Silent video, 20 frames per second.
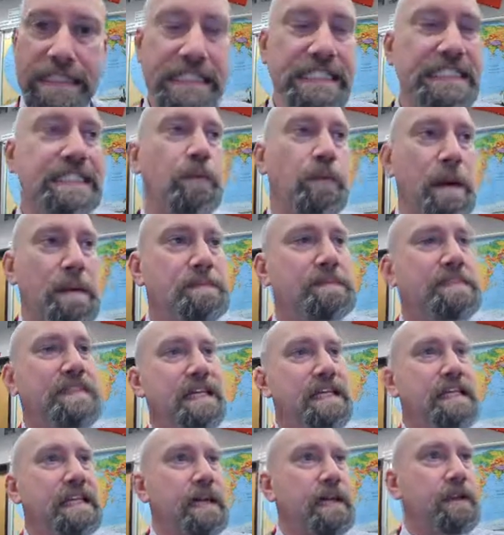This is the
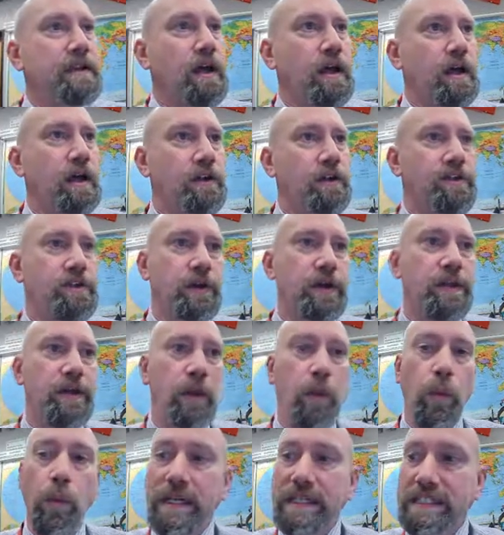website that, or sorry,
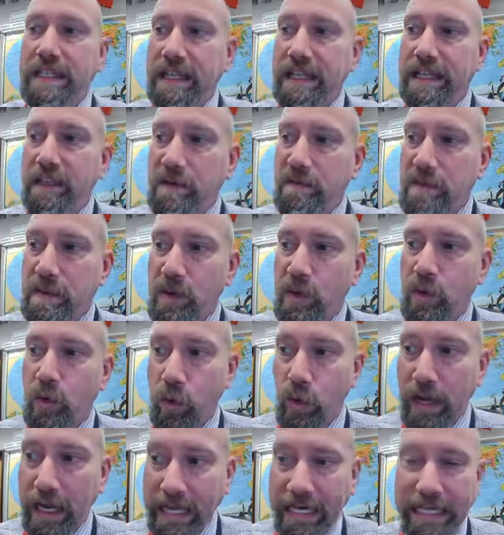the works cited that we've been
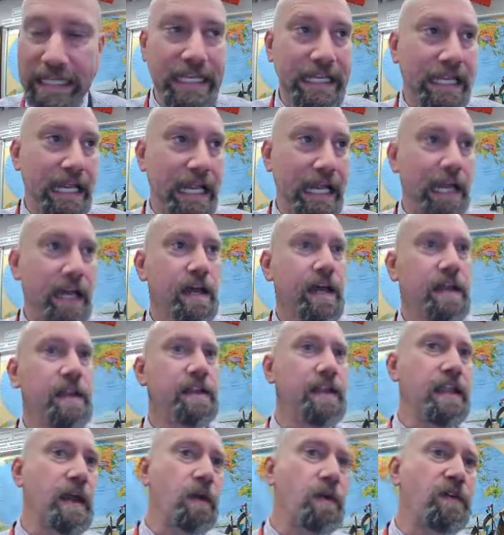creating today.
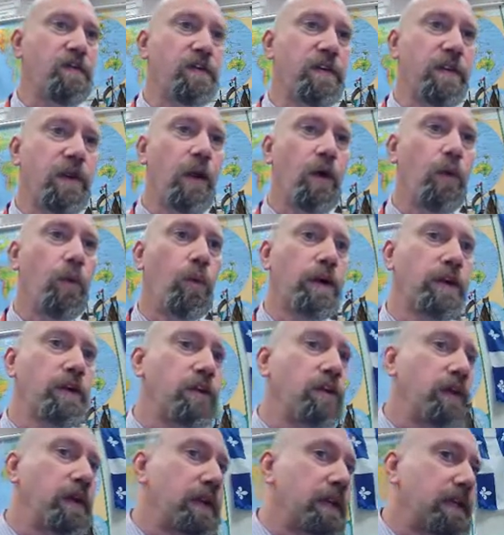Now we have got
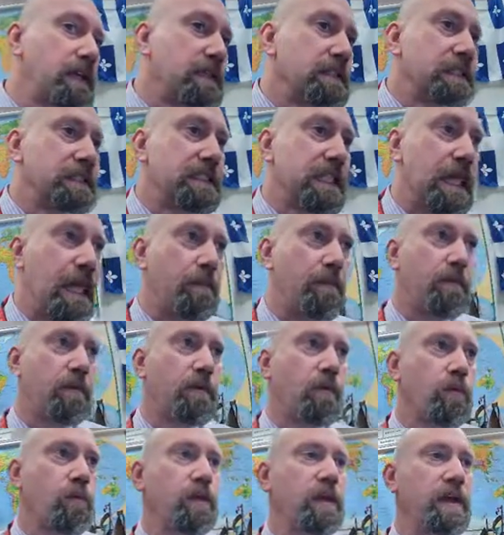one critical
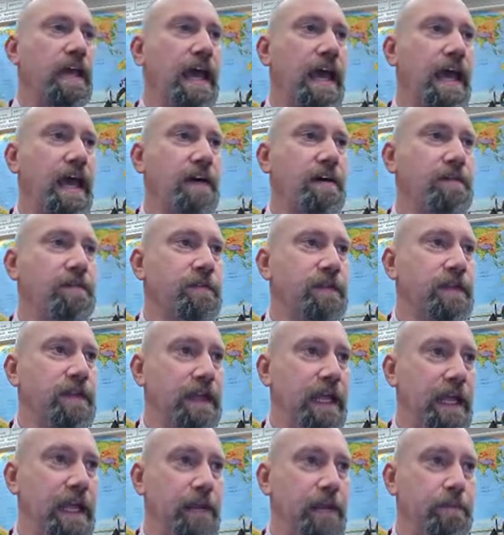step. We have
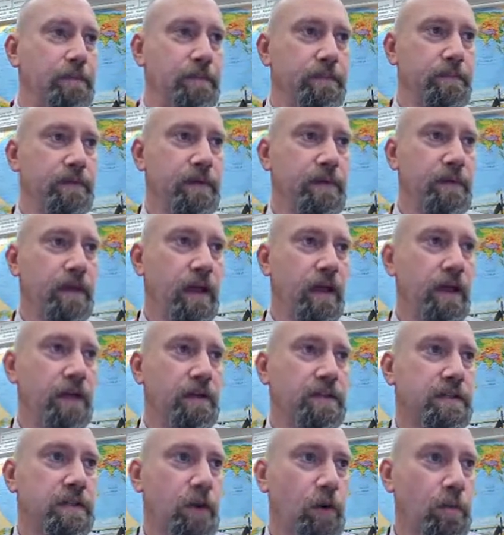name,
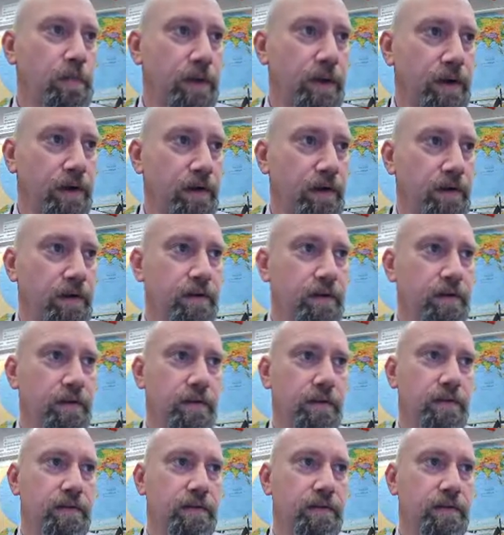October,